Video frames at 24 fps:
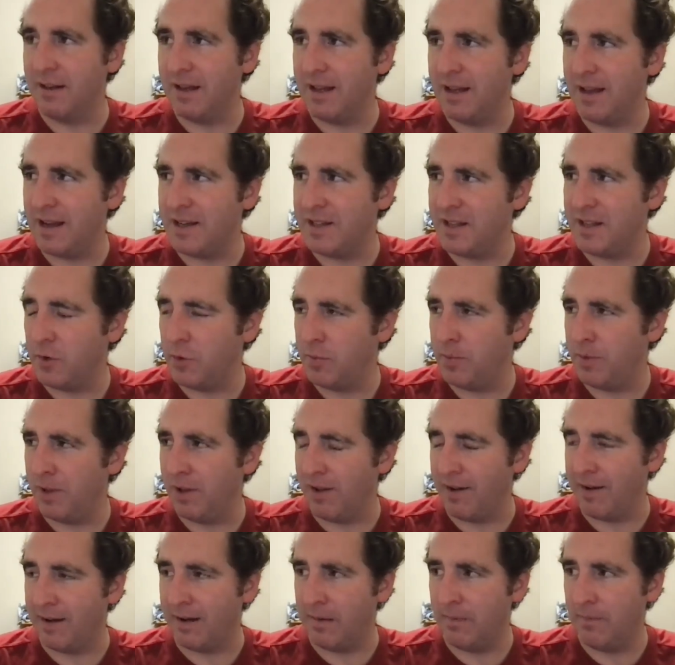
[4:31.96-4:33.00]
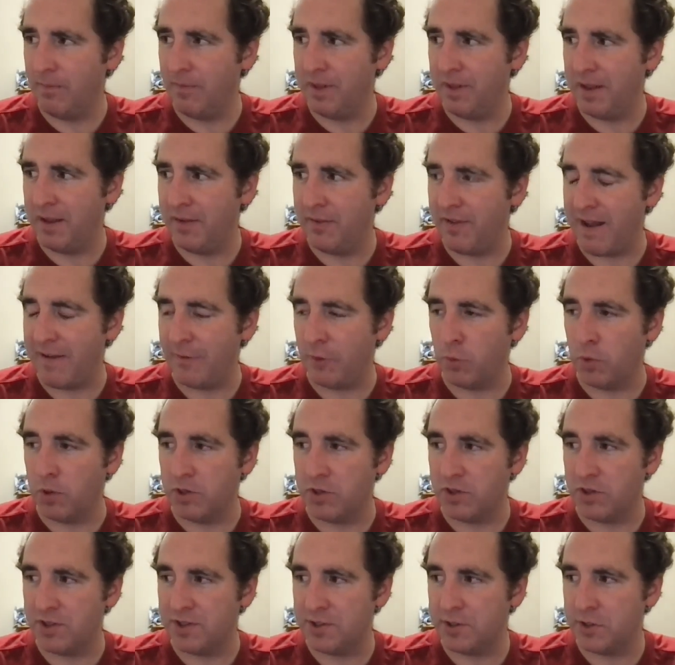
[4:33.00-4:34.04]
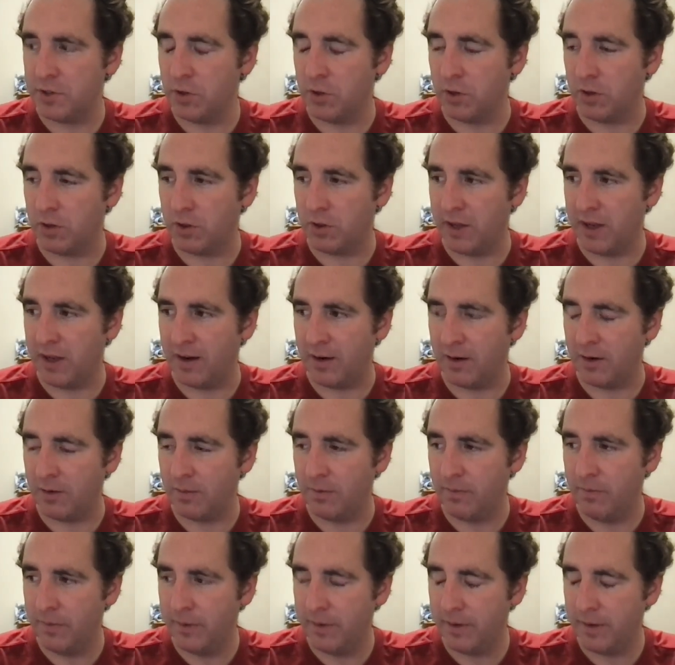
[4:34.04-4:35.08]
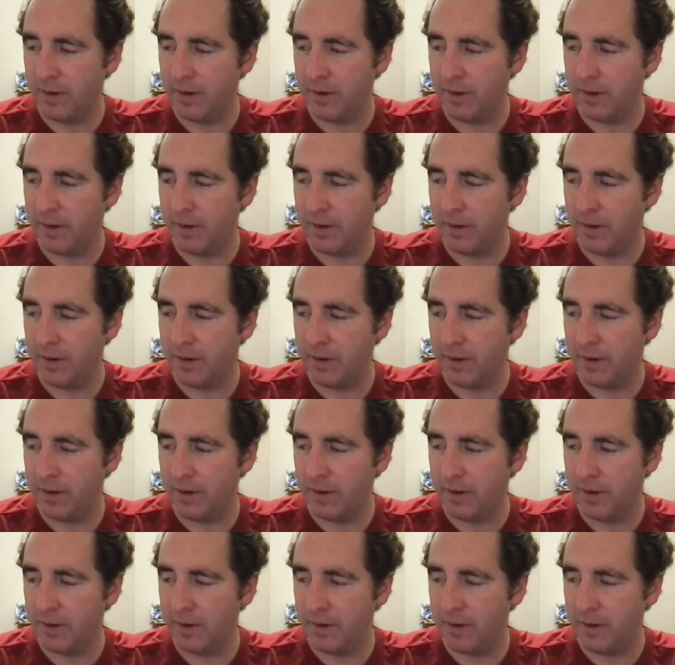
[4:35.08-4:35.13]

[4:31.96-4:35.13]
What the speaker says: the idea would be like, if everyone just took their